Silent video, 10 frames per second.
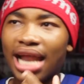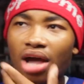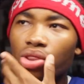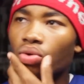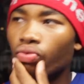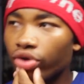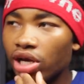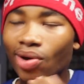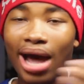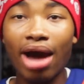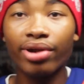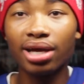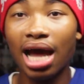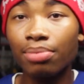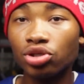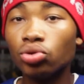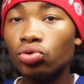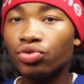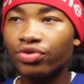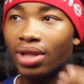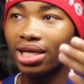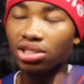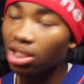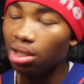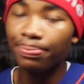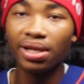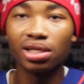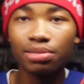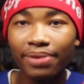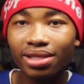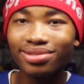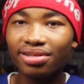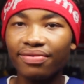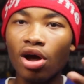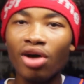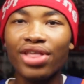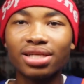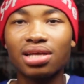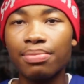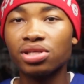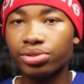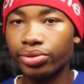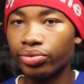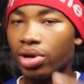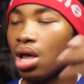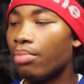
Now the real how to cop shoes for like cheap and expensive, all that's coming soon.